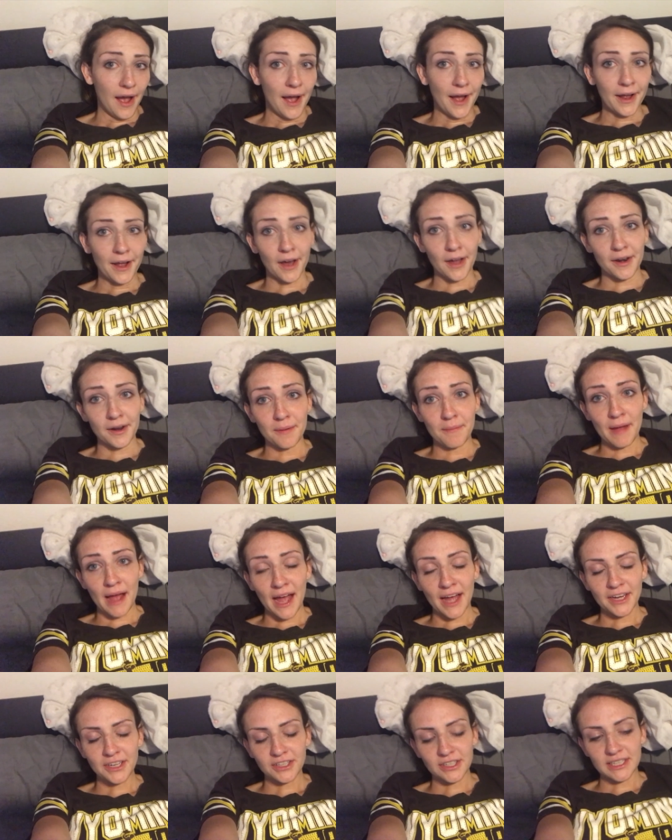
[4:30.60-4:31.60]
I got her
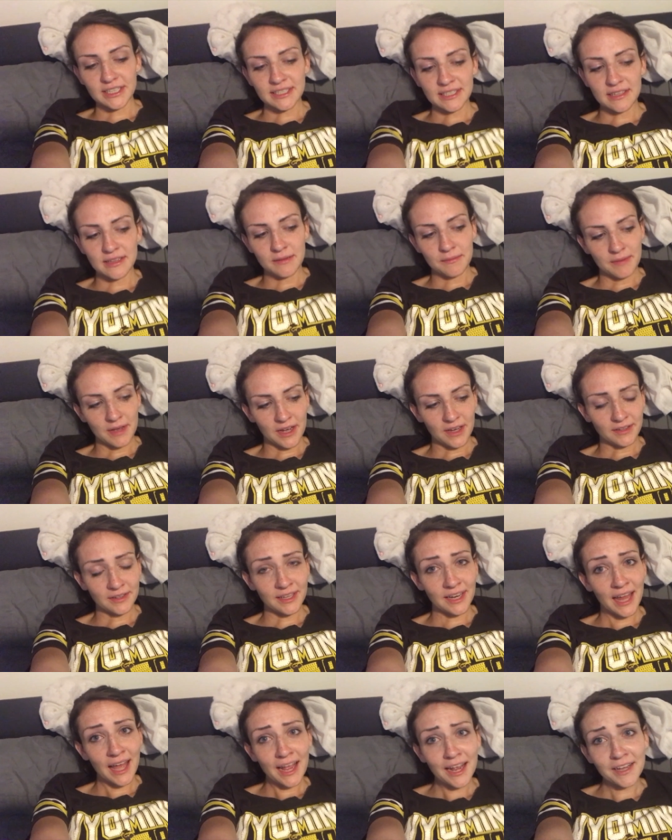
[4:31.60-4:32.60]
mattress in the mail
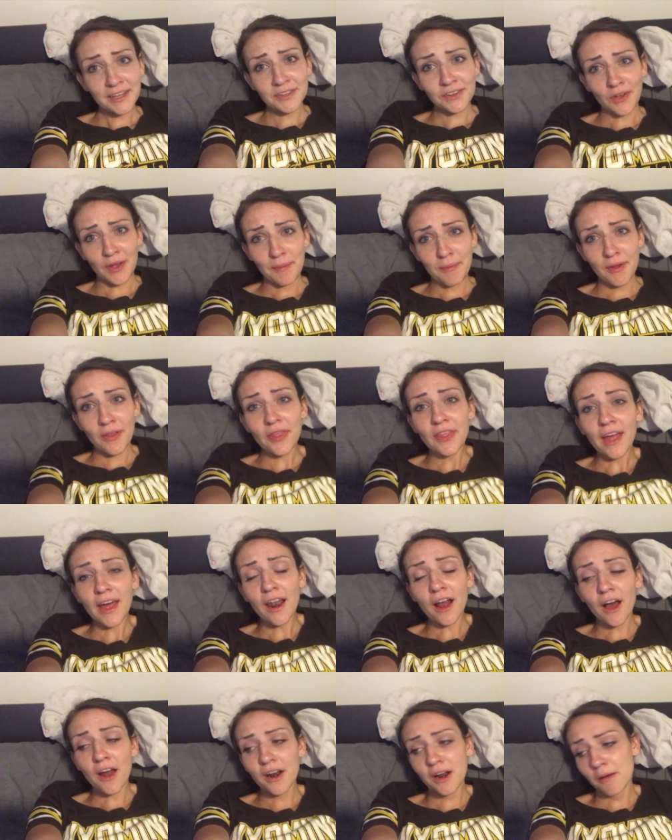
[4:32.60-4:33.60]
today, so I put that
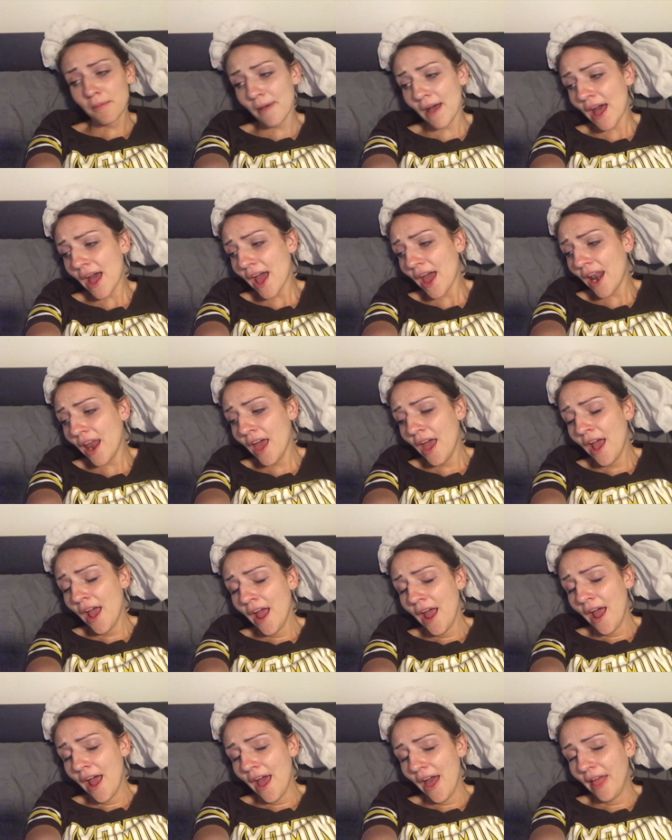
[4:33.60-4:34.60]
on her bed.
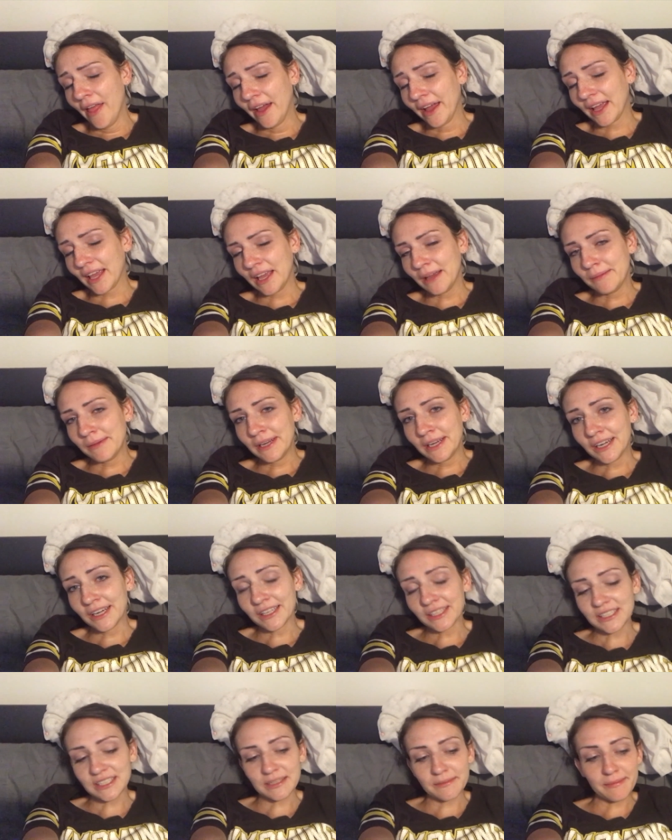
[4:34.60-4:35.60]
And I came in here
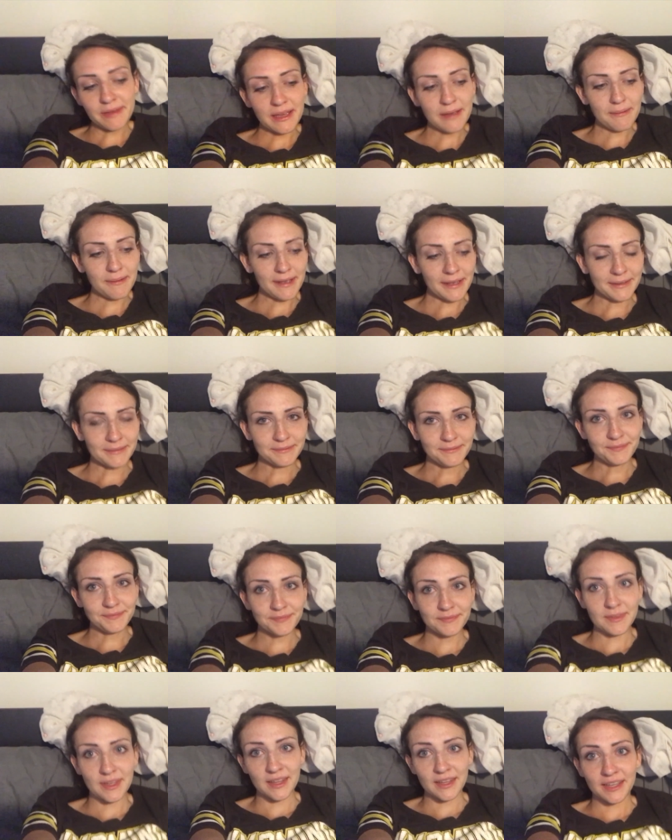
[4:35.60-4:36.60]
to listen to Baby,
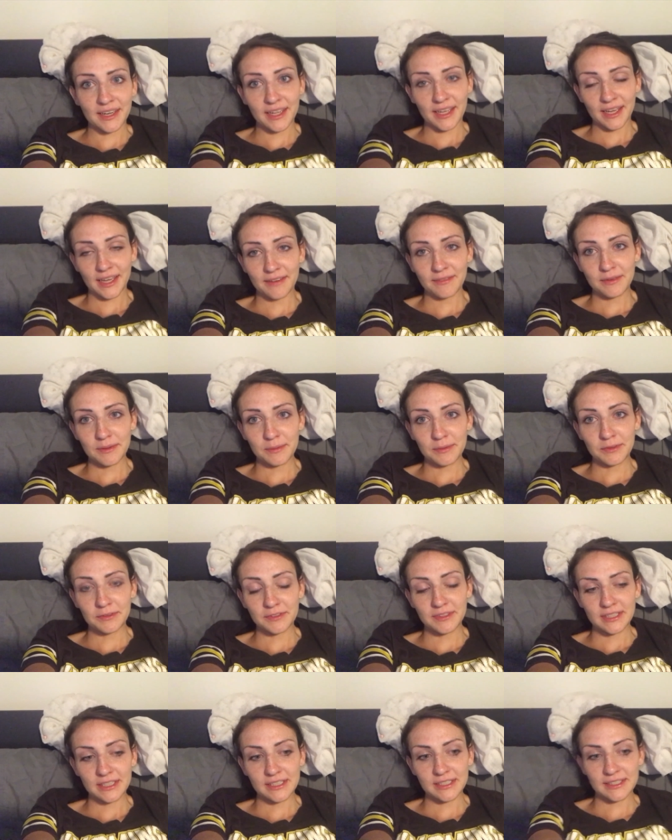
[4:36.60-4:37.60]
and then I haven't moved
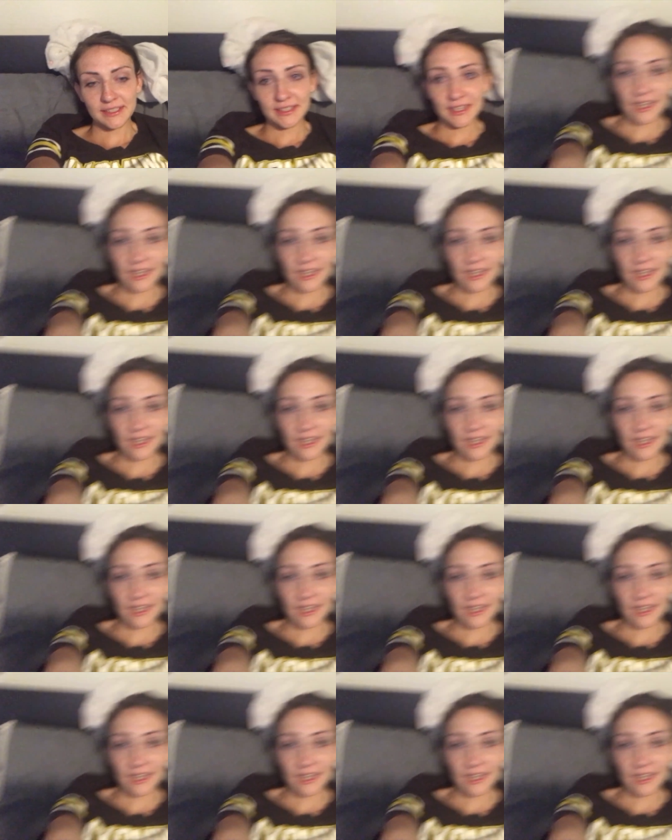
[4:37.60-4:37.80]
since.